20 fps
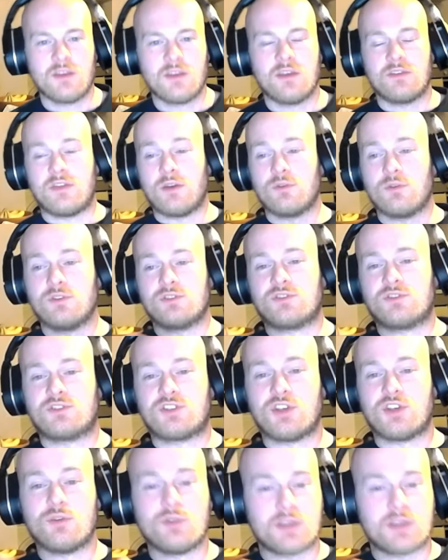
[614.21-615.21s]
There were
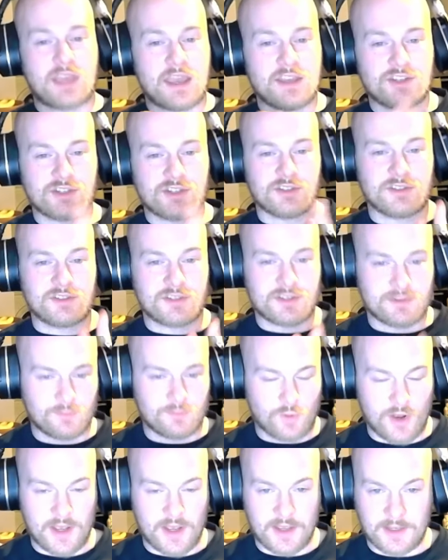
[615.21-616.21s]
two occasions
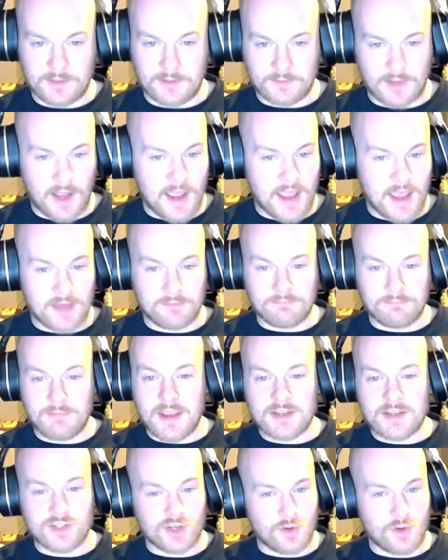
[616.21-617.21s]
where I had
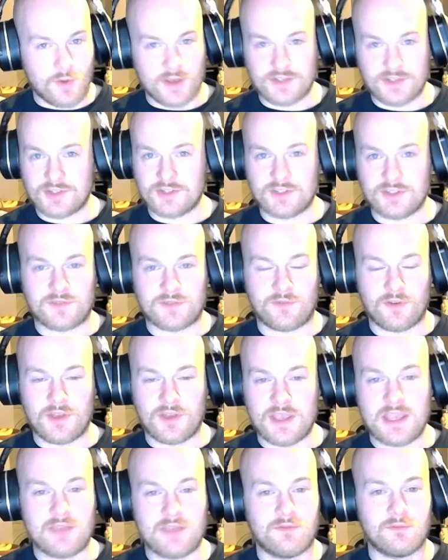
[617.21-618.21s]
major questions for
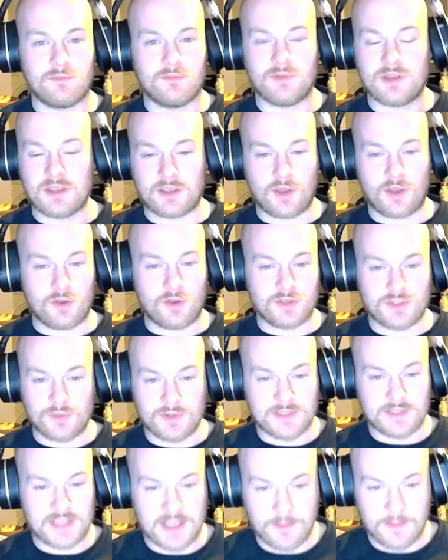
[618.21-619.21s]
even going to
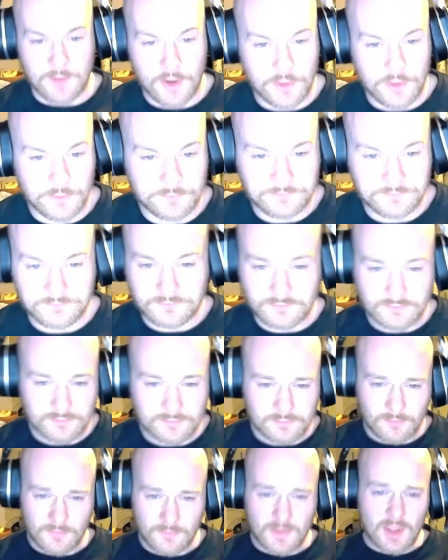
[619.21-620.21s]
a TMO.
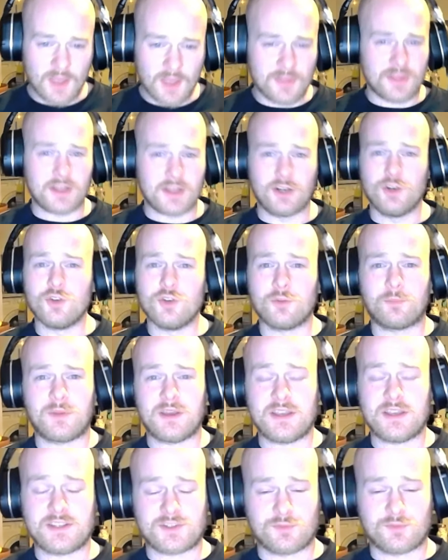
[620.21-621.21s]
I think Luke
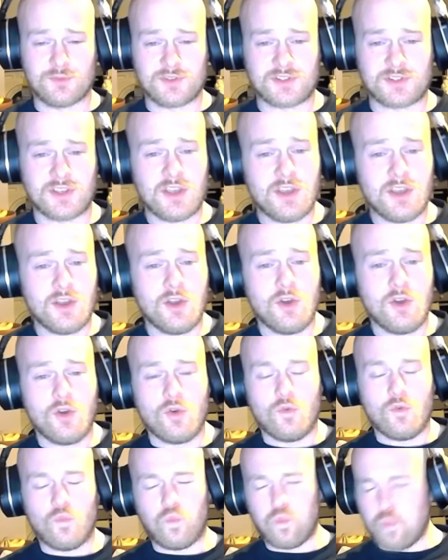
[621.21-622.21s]
Pierce was
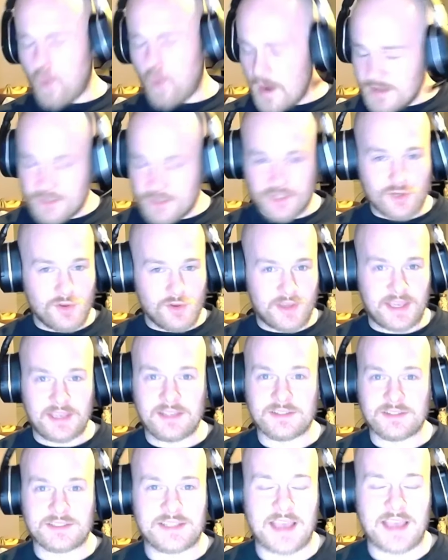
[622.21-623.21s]
way too
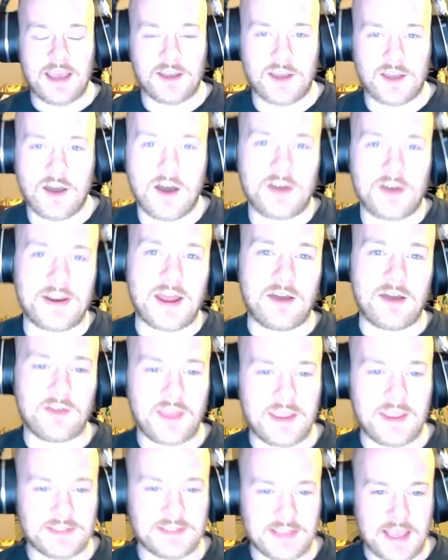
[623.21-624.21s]
keen to get a card out
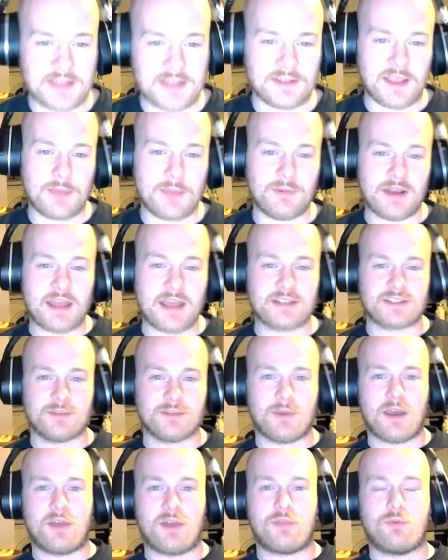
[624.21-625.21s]
against Eben
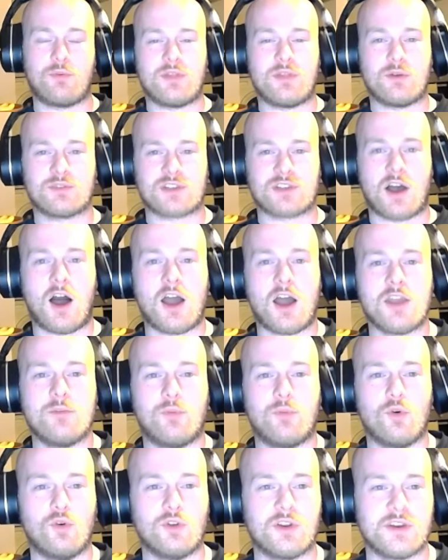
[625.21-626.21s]
Etzebeth when there was a high
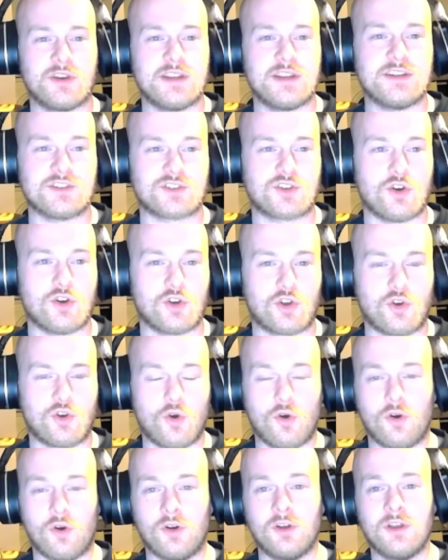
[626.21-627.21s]
ball and he just got
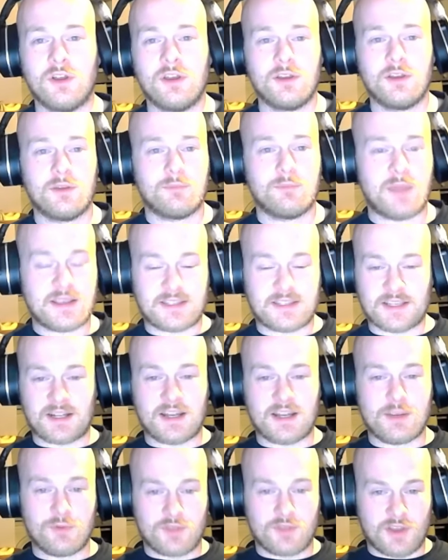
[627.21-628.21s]
caught,
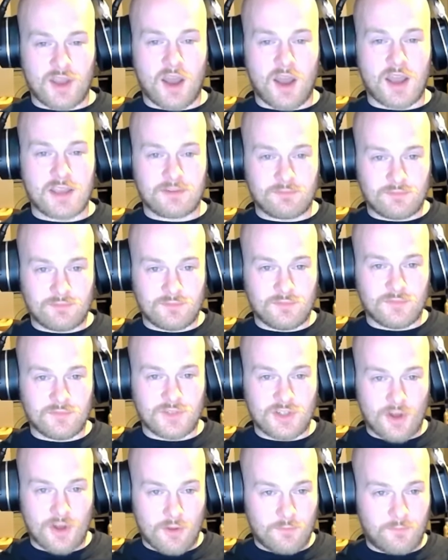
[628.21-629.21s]
basically with a guy,
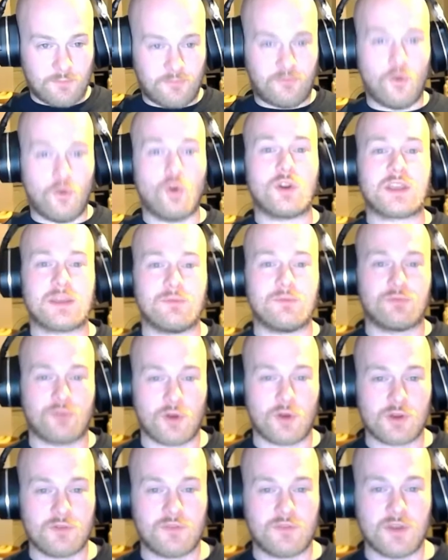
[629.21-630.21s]
you know, falling in
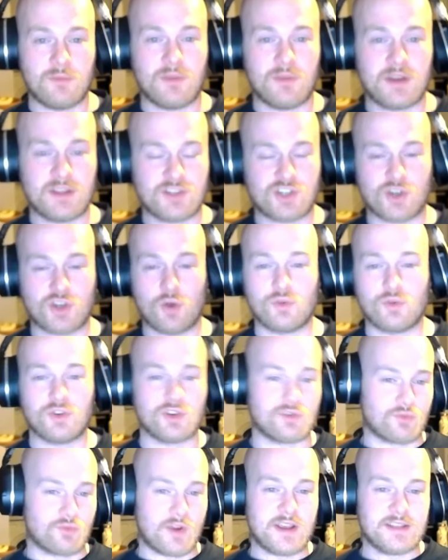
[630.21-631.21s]
front of him and his shoulder
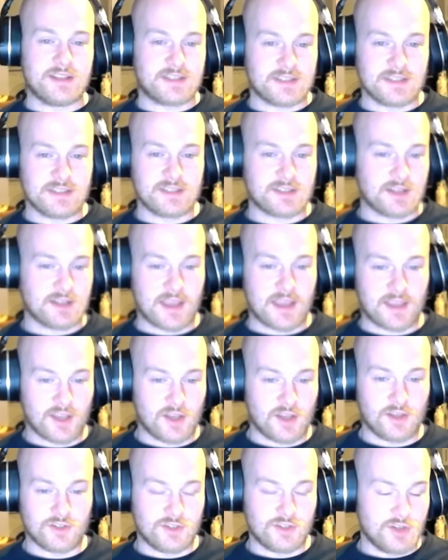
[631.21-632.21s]
grazes like
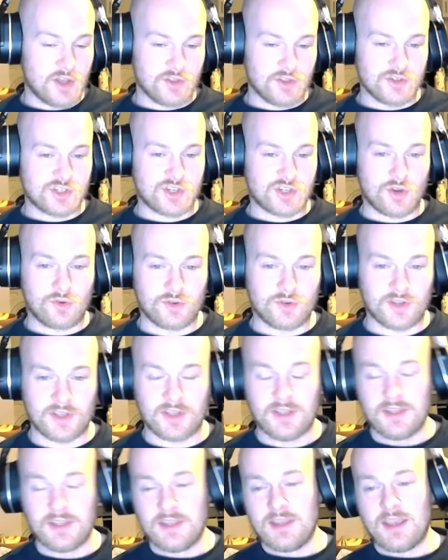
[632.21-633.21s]
another shoulder
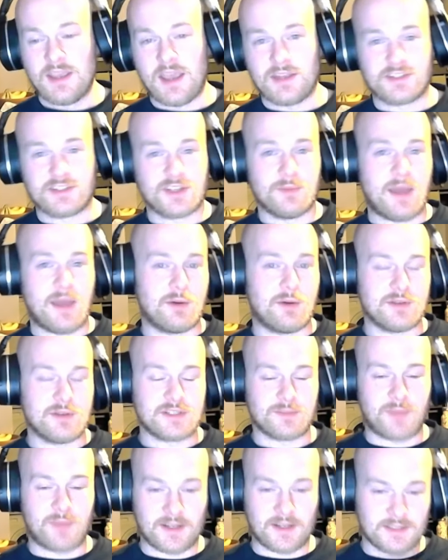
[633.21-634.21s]
and somehow it's
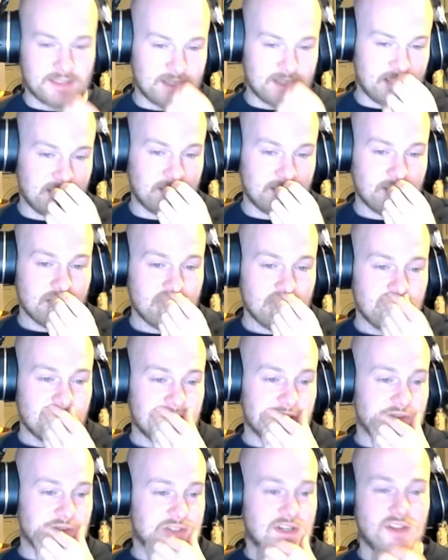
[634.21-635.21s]
a penalty.
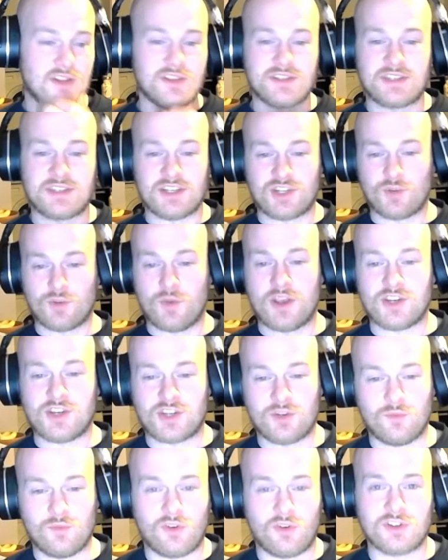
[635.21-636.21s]
There was another
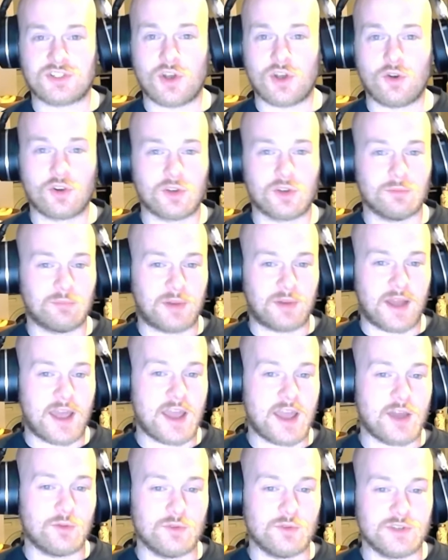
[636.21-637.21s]
situation where a Tongan
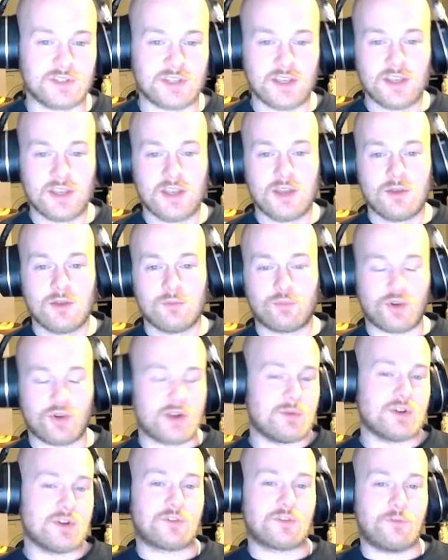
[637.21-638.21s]
player was pretty
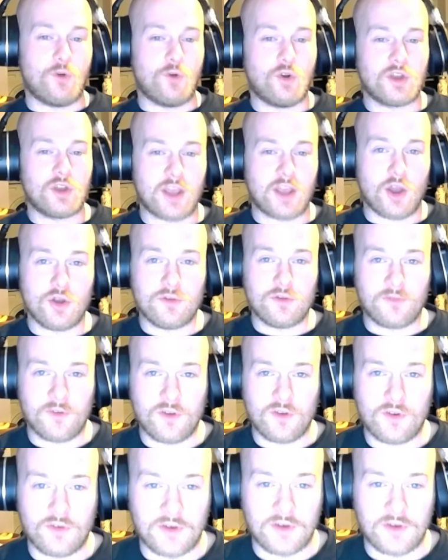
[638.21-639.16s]
much falling over